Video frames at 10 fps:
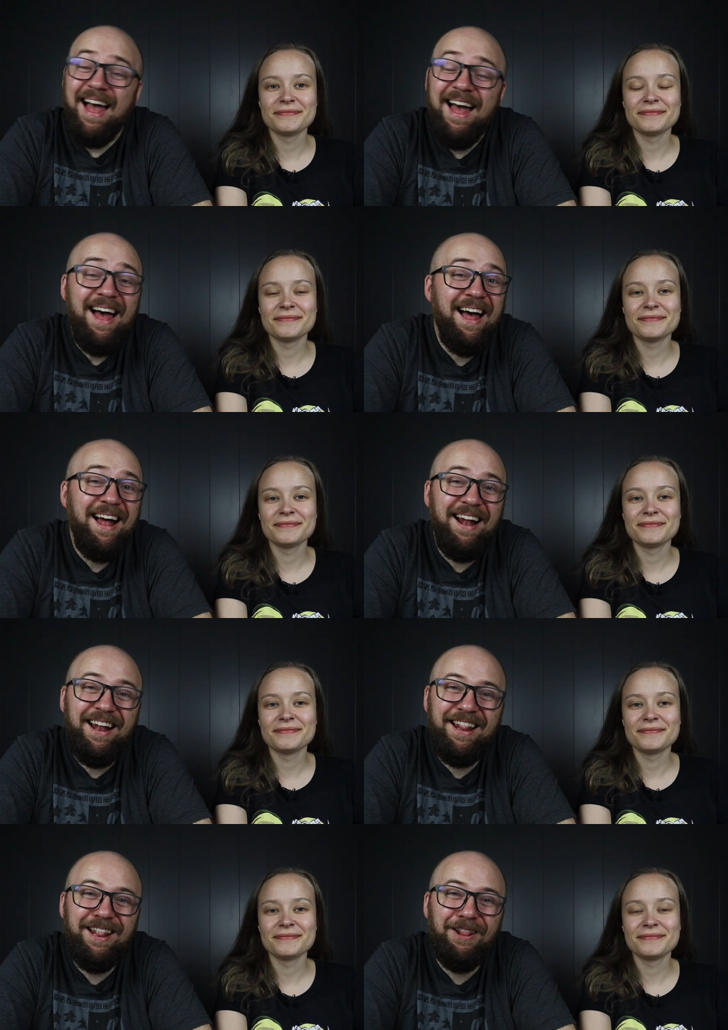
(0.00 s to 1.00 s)

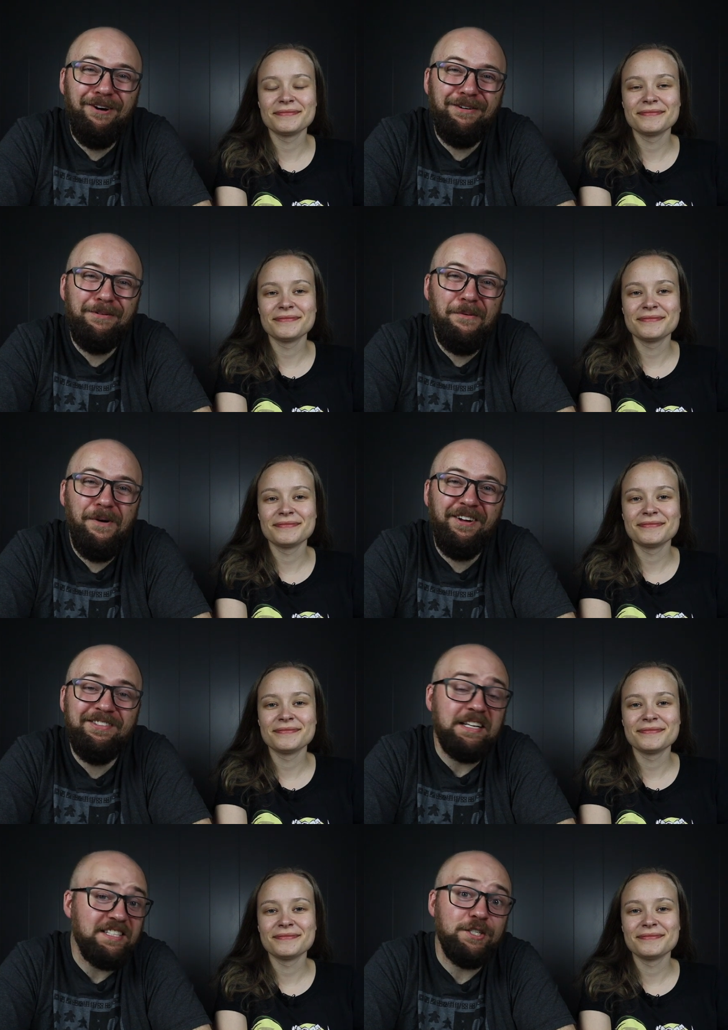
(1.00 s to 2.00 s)
Speaker 1: Hello
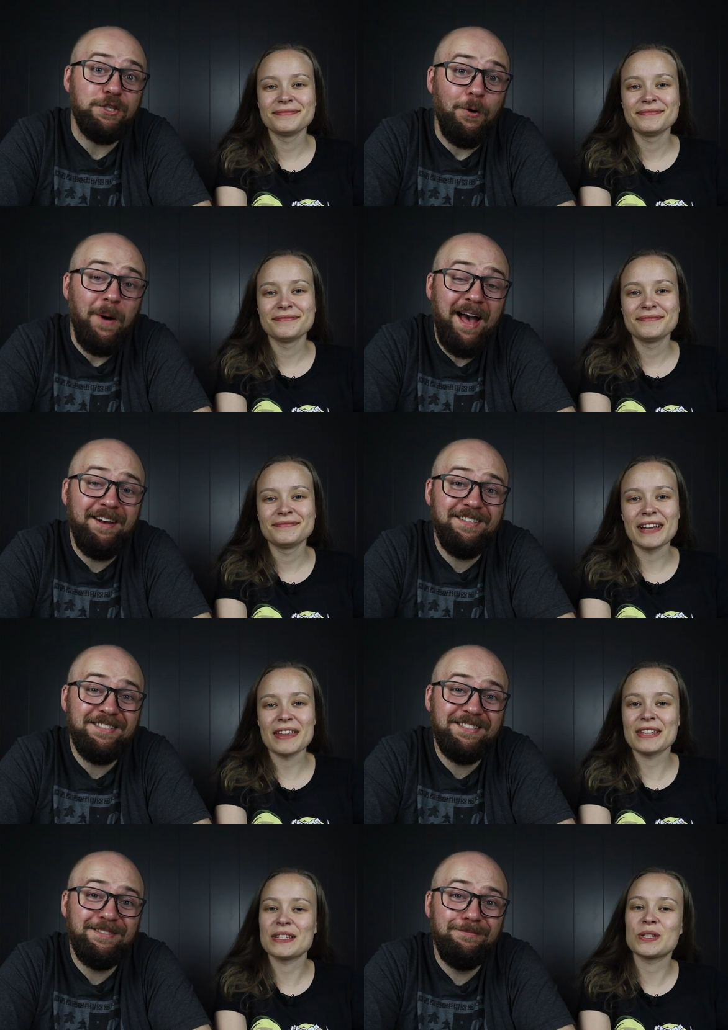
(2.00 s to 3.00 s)
everyone, this is
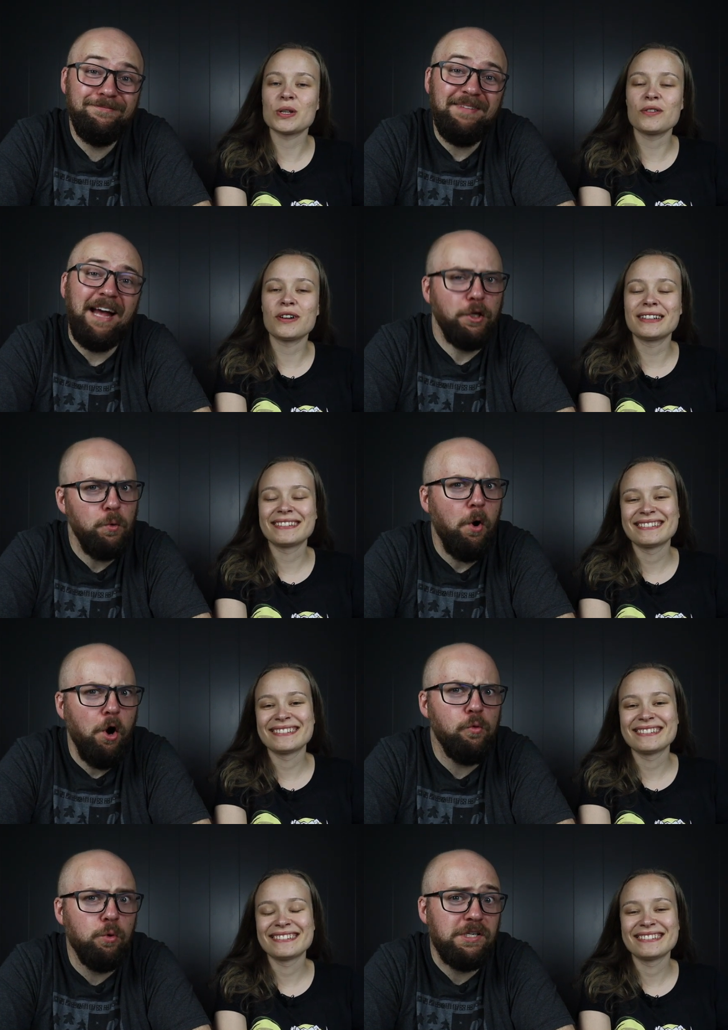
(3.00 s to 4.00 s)
Johannes. And this is Suno. And
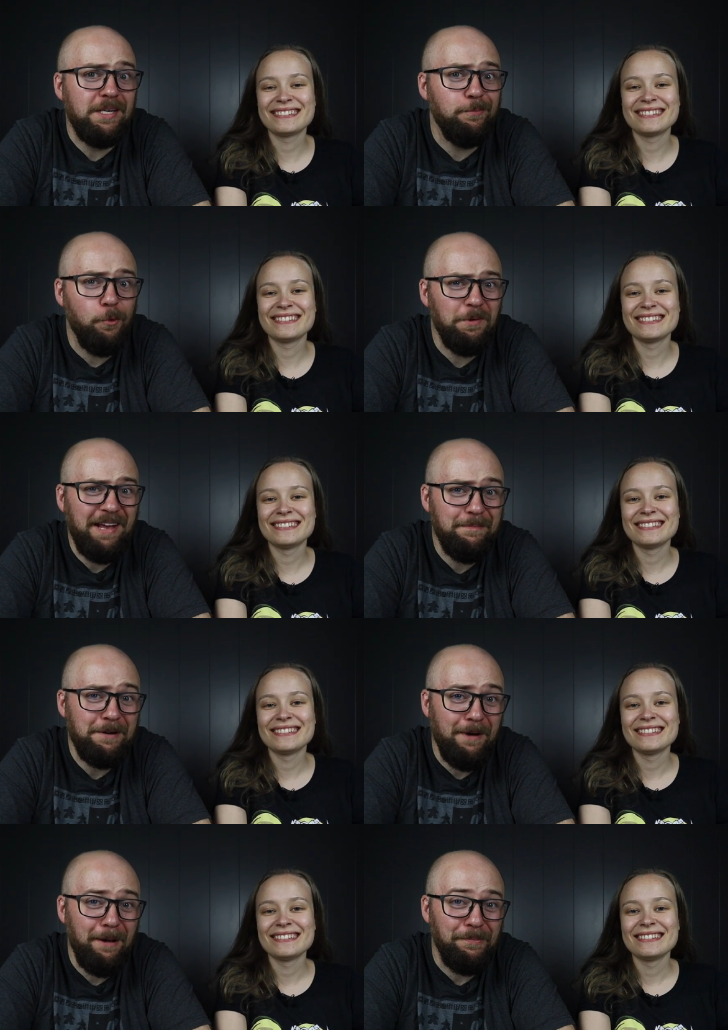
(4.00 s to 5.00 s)
you are watching Board
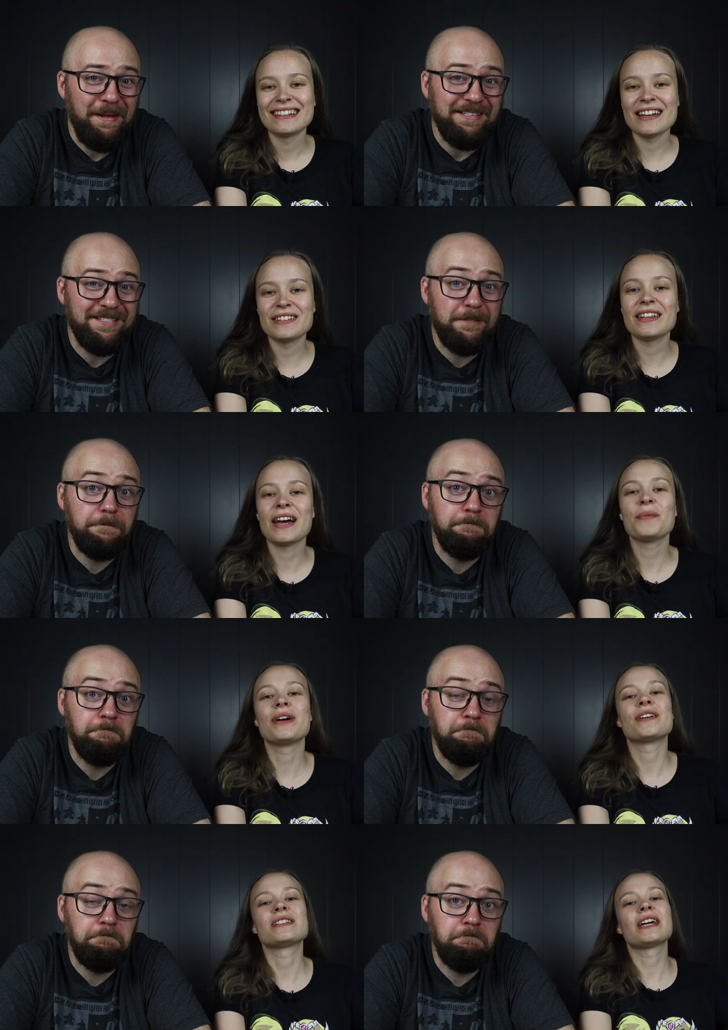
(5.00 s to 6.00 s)
Gaming Ramblings. And today
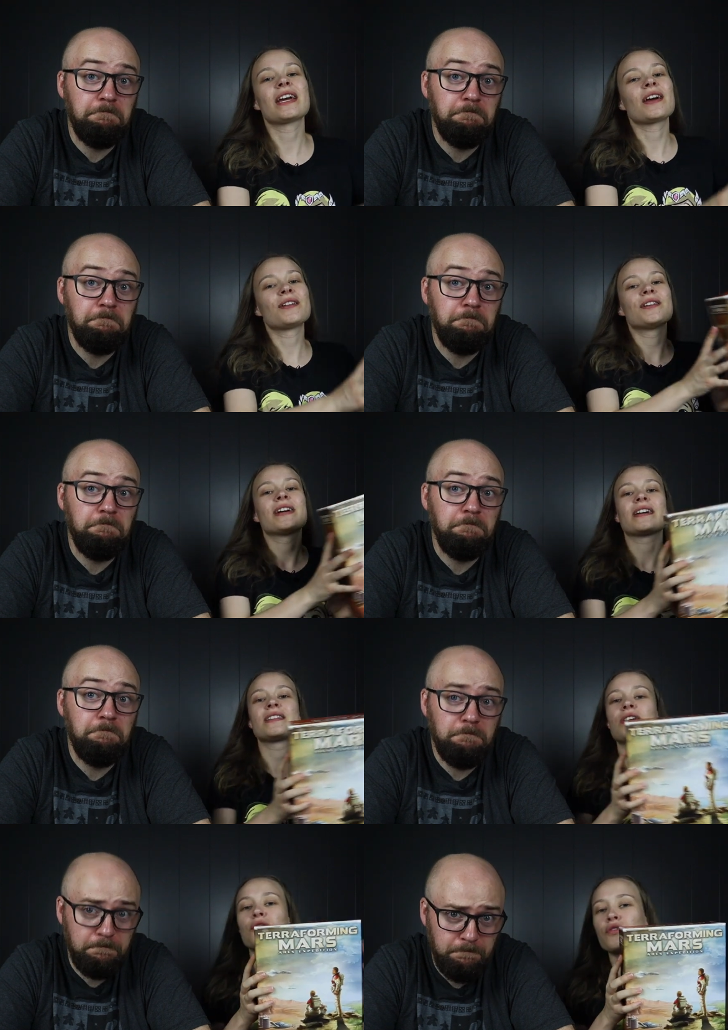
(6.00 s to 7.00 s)
Speaker 2: we are taking a look
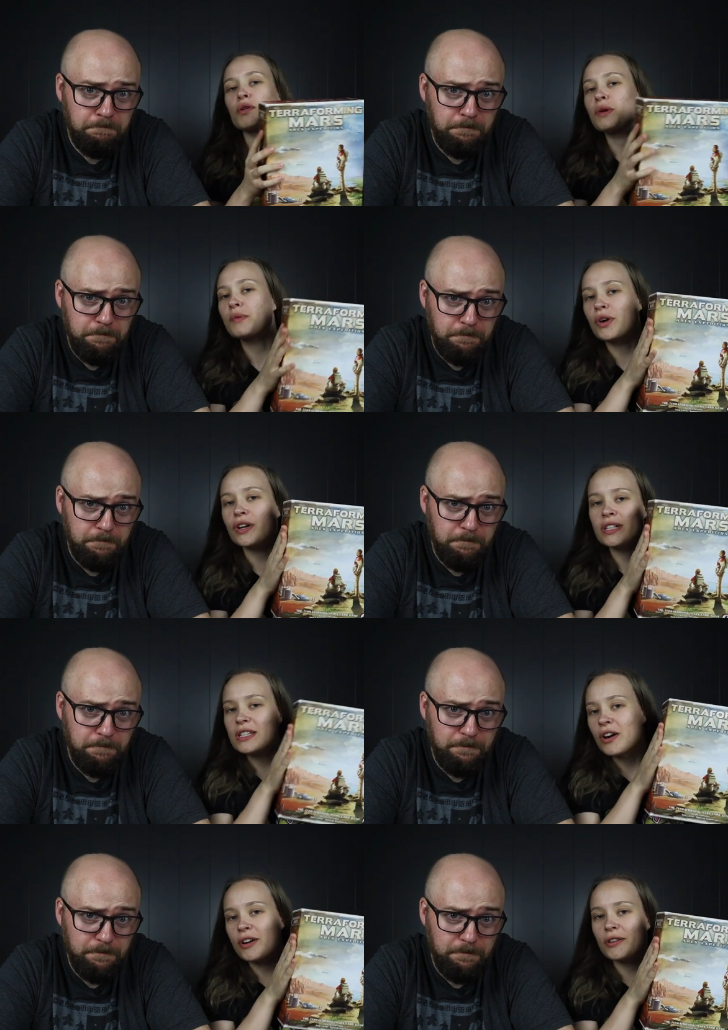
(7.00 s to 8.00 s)
at Terraforming
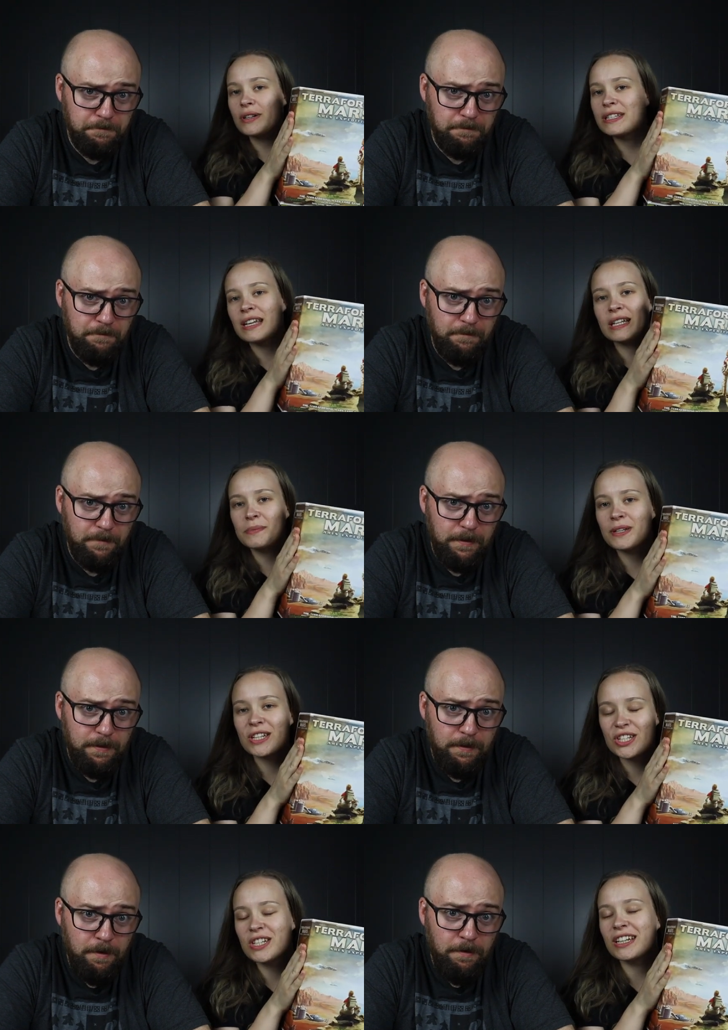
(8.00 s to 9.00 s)
Mars Ares
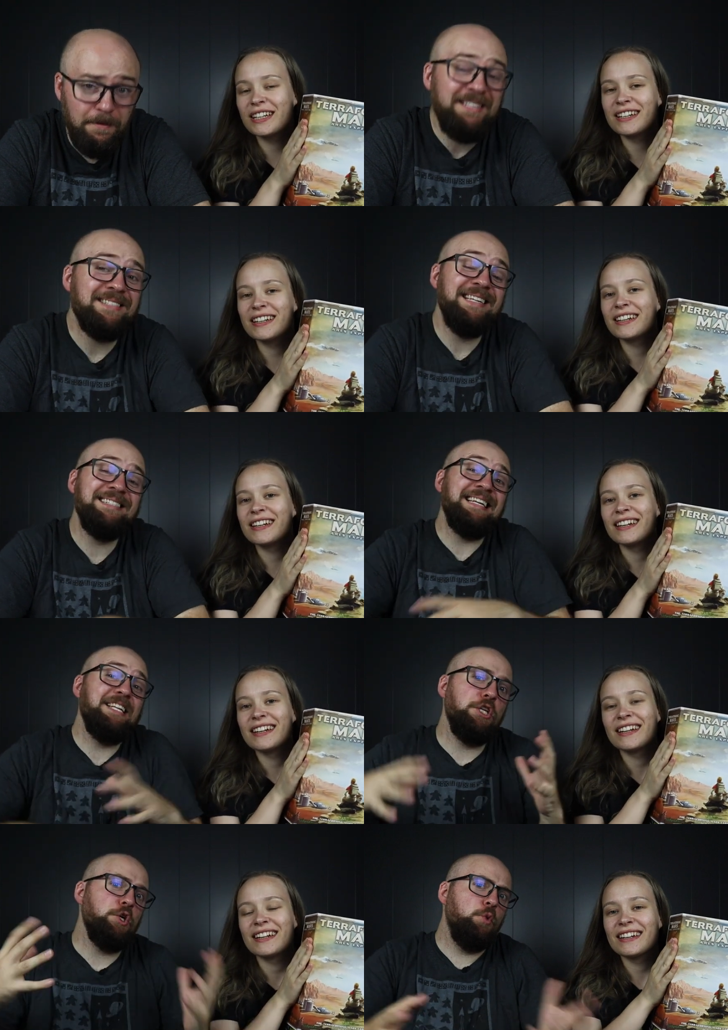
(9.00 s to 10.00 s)
Expedition. This is
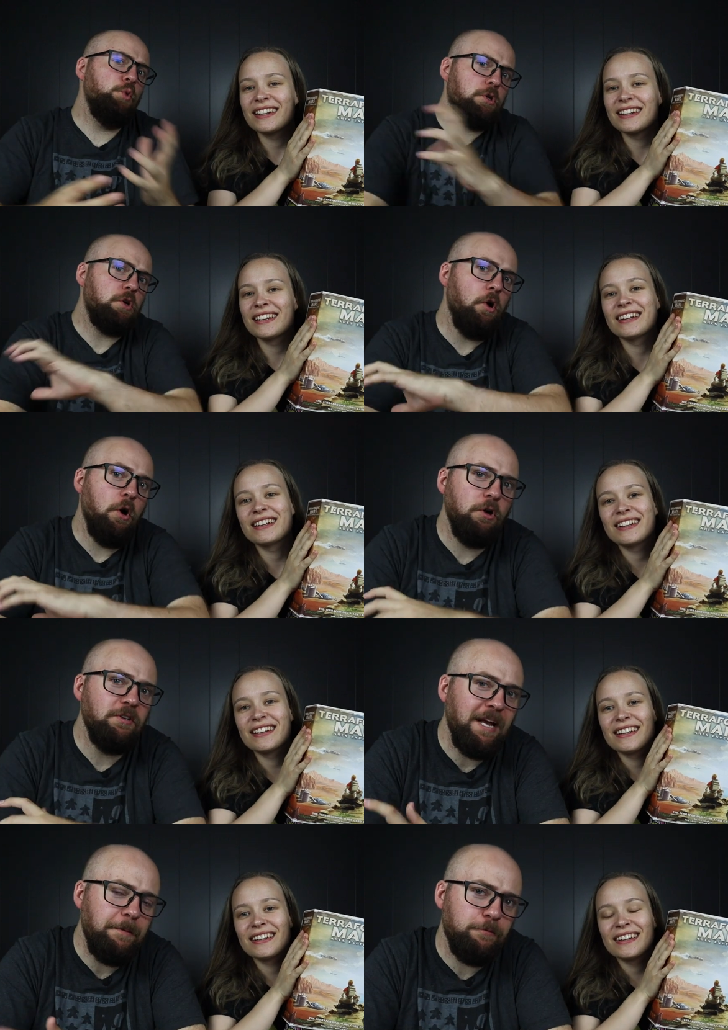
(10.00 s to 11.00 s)
the
Speaker 1: new
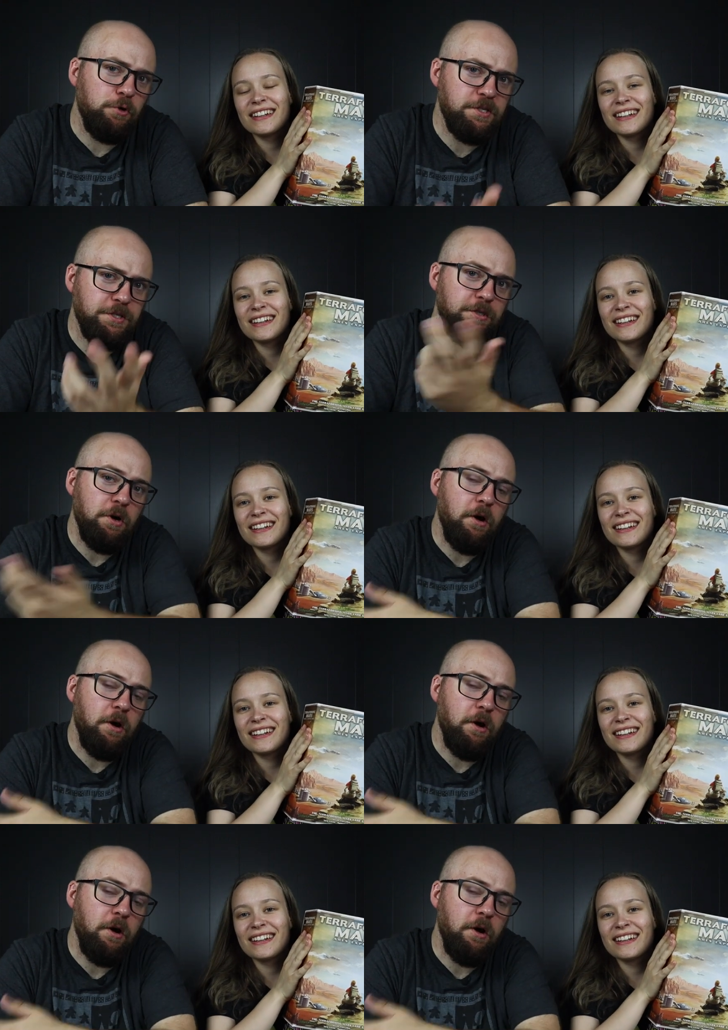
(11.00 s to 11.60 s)
card game version